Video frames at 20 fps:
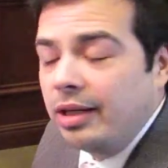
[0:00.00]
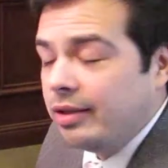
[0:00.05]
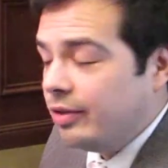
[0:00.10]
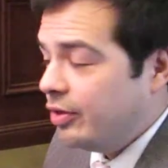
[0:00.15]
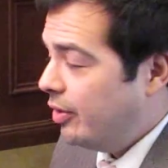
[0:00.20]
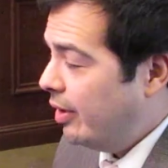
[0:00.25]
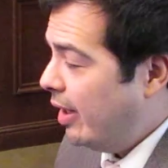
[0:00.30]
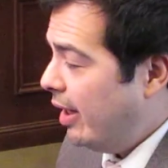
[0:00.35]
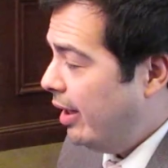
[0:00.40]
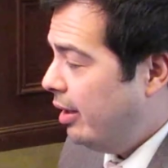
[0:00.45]

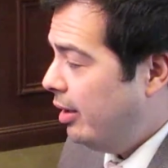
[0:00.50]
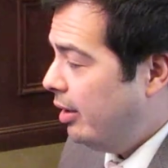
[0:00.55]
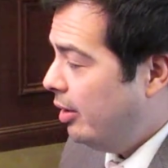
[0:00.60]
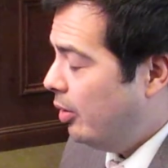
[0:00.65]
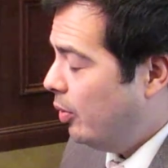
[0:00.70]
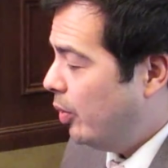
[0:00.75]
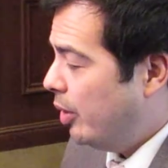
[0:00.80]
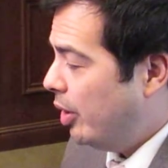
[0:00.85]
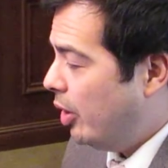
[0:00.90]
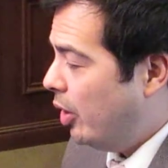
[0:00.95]
Today
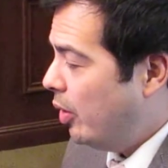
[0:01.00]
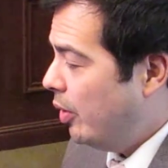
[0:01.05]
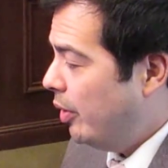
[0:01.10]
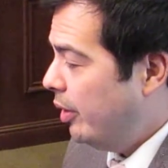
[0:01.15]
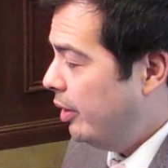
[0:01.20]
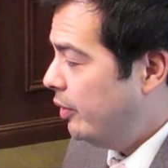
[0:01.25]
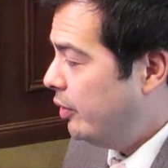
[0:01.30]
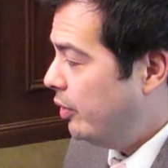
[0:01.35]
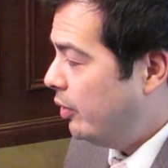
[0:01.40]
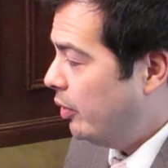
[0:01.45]
we're
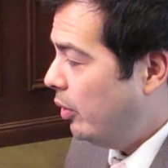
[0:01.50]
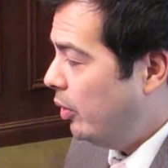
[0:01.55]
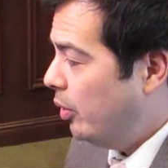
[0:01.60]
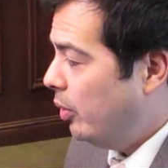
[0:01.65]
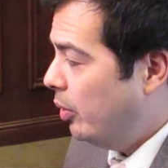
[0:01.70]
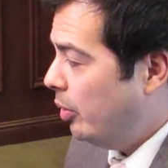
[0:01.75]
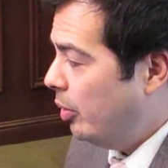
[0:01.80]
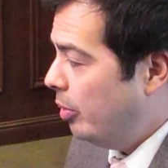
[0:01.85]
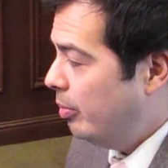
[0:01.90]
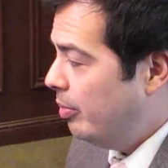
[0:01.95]
going
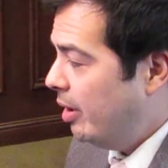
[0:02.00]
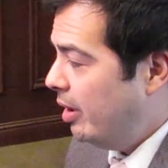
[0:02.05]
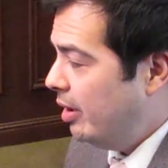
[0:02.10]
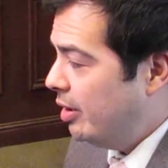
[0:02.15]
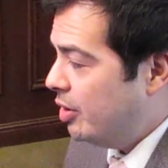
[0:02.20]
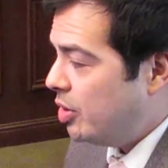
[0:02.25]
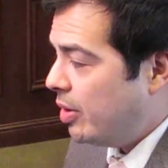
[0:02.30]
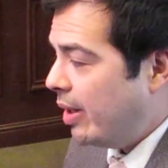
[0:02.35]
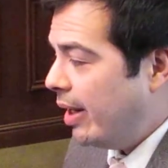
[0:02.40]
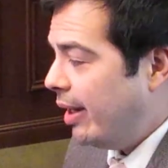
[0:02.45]
to be
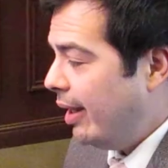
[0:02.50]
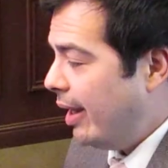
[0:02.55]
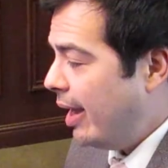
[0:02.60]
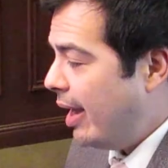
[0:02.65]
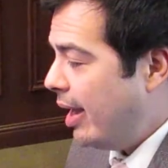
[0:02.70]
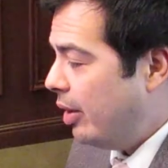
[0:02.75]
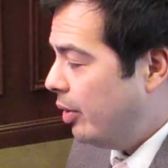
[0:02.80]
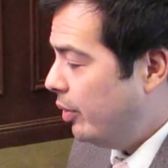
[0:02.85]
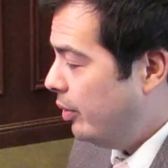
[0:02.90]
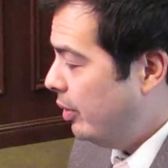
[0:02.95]
trying
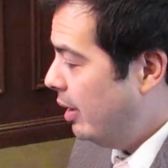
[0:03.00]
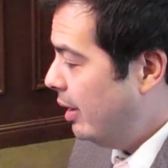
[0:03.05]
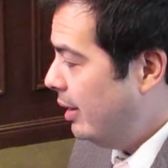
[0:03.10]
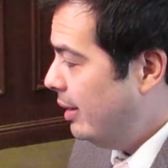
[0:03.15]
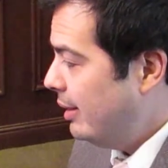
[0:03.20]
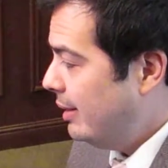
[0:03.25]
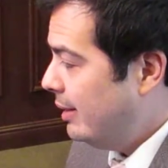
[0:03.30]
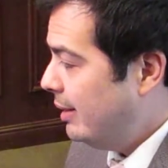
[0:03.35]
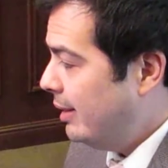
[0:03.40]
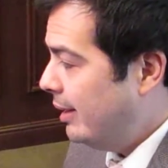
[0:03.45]
out
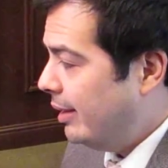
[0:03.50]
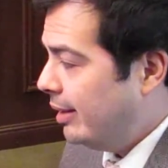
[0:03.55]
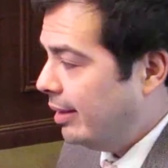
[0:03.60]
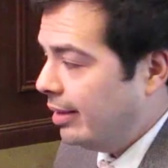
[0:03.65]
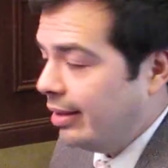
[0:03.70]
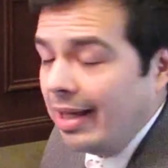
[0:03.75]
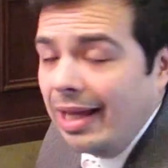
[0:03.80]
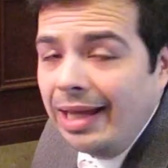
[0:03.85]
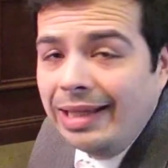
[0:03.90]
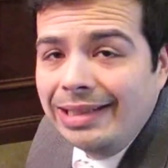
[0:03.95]
the
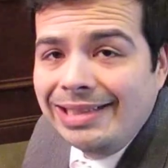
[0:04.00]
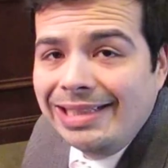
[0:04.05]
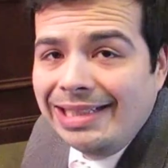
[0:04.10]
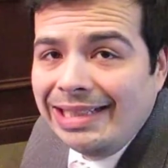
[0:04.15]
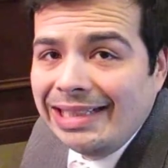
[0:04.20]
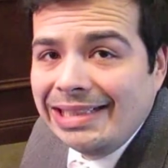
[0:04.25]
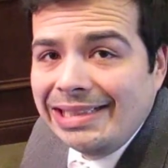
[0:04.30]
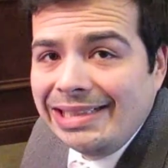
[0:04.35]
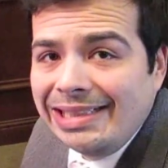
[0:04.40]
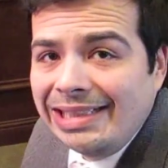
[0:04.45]

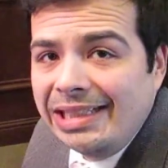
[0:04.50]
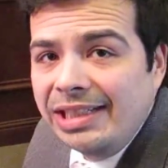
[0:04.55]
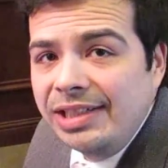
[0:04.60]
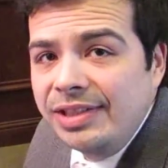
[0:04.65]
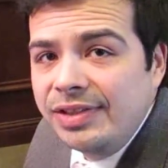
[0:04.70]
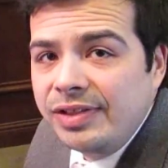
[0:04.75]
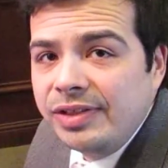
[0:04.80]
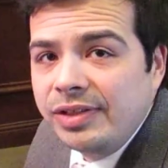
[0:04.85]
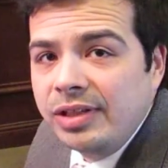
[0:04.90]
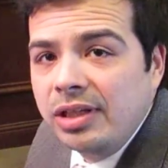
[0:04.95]

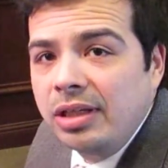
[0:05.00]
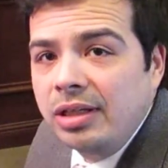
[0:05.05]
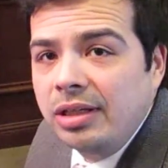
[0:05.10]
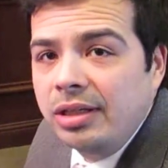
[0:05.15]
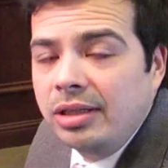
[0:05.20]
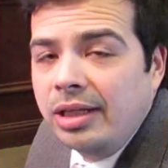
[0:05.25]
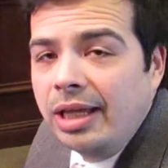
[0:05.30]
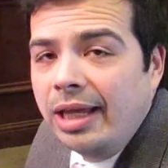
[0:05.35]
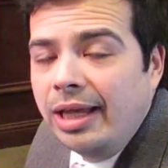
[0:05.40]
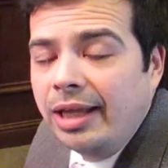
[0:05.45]
AT&T's
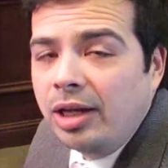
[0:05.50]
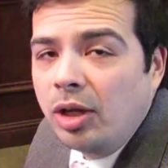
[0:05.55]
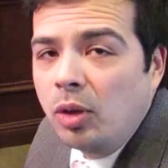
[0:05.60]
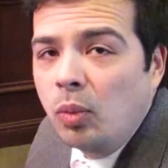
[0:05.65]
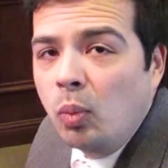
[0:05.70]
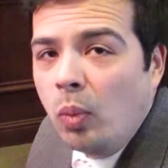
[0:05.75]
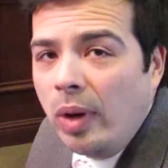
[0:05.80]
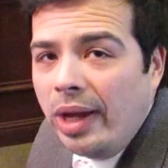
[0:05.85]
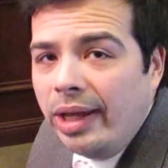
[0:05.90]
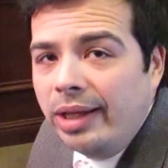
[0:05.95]
It
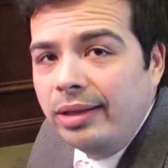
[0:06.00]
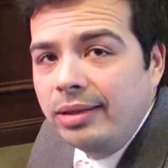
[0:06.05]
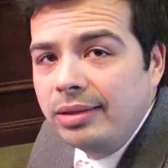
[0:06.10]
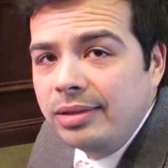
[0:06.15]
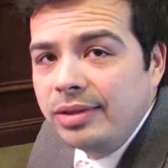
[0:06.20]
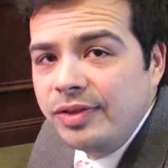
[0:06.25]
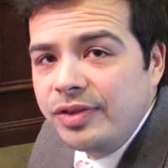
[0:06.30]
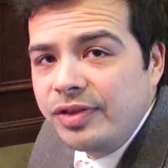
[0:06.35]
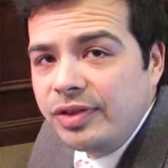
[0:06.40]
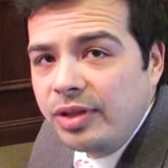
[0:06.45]
Can Wait
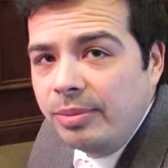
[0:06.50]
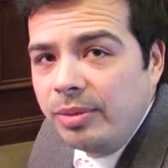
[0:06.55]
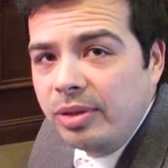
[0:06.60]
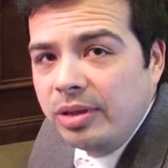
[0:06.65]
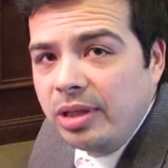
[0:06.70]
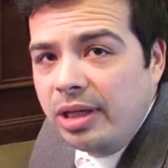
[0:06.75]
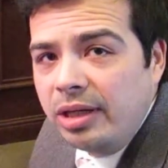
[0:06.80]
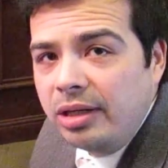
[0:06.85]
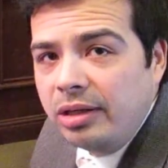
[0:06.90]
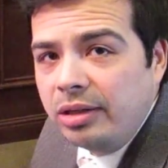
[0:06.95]

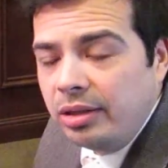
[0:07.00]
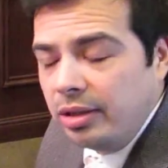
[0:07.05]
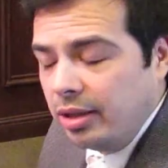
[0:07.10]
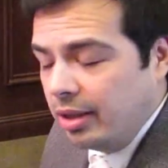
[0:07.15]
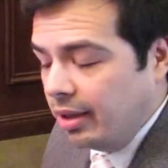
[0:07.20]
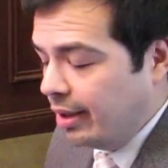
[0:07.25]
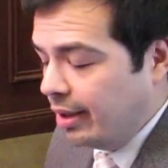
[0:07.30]
simulator.